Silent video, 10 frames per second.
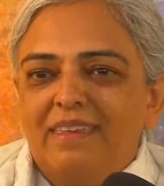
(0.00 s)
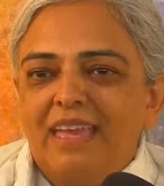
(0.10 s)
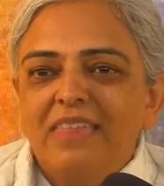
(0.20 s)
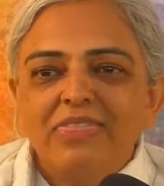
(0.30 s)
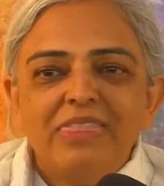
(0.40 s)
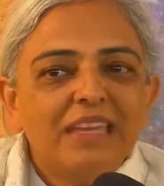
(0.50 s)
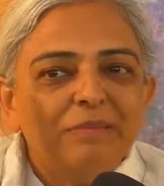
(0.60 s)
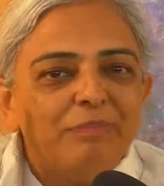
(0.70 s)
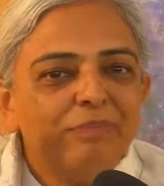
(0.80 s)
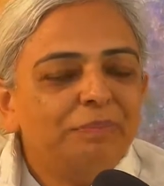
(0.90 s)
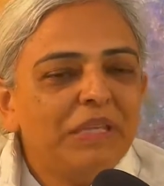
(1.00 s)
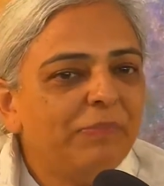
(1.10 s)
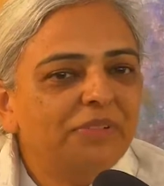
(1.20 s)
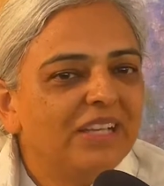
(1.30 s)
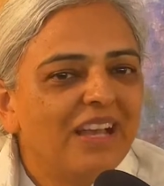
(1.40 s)
And then
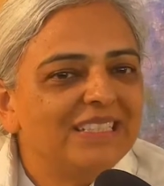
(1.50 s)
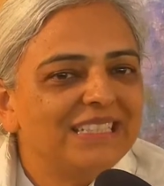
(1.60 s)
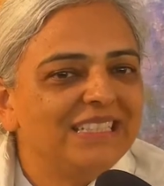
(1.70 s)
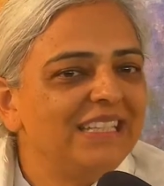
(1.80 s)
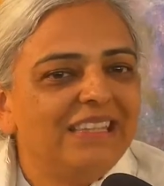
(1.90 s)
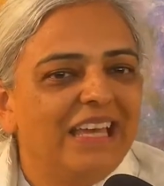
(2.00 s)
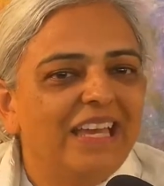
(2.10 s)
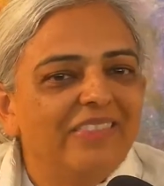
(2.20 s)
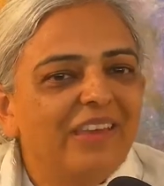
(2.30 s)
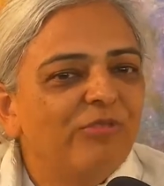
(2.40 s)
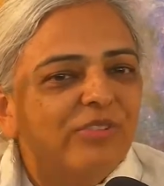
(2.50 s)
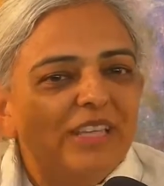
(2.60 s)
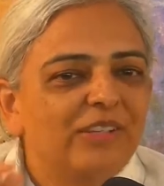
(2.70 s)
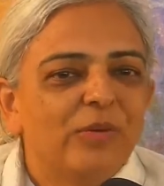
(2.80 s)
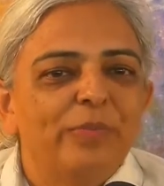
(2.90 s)
people can't see that, and therefore
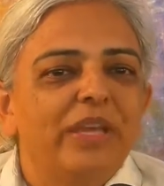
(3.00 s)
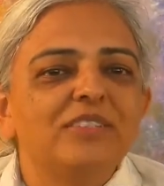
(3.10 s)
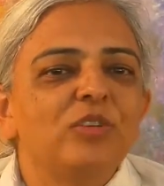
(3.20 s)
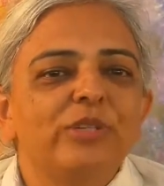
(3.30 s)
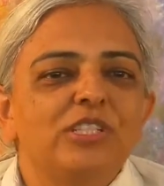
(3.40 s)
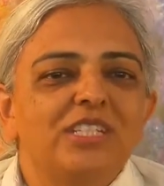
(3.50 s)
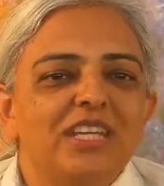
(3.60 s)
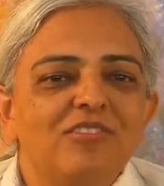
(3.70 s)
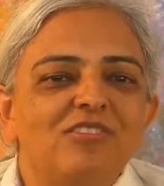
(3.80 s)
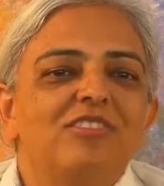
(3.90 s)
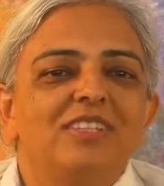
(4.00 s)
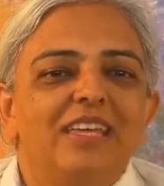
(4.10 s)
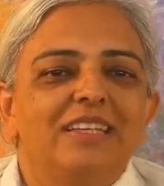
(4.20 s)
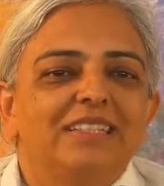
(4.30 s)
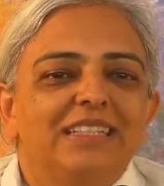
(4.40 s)
they don't pay so much attention to
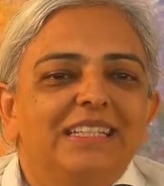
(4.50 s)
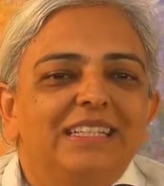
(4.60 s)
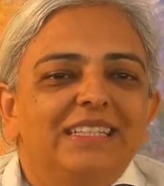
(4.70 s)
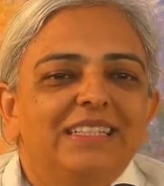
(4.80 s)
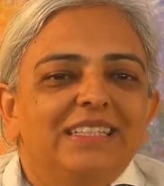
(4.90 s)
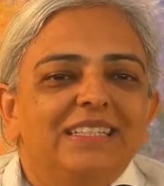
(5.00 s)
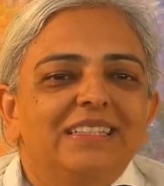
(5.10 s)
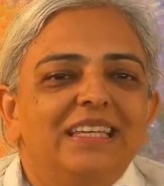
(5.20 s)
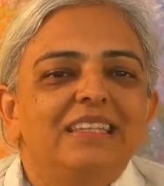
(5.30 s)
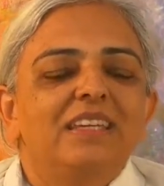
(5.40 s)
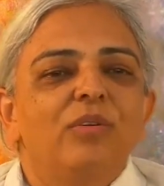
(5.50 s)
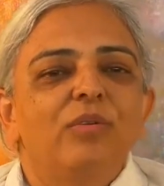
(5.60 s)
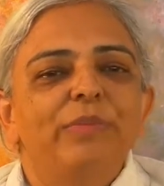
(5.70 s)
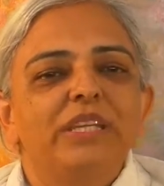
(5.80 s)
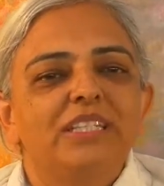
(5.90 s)
that. They think,
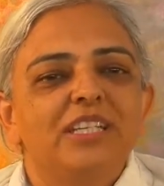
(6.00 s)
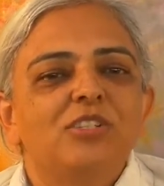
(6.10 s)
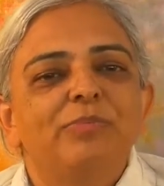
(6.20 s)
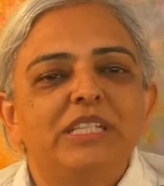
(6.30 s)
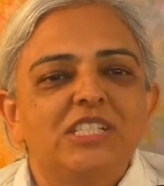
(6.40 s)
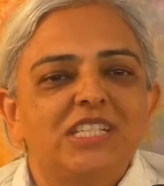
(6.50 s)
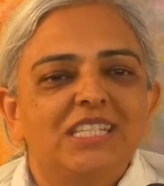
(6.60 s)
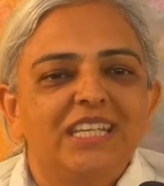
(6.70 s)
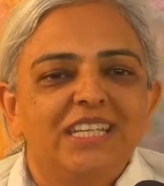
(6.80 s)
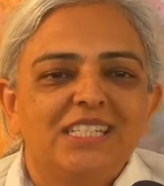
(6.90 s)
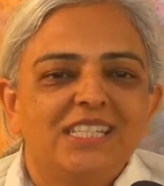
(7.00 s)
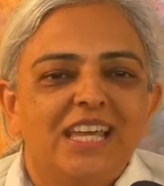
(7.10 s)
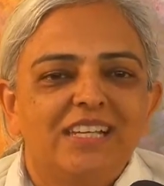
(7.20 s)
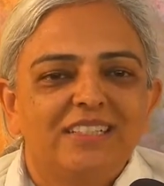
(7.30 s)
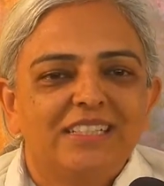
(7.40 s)
oh, meditation means just sitting in
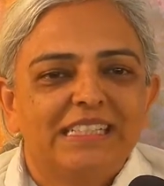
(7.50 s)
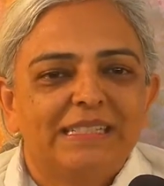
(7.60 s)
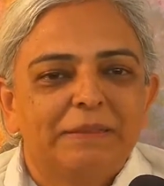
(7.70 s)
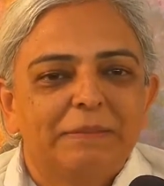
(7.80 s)
silence.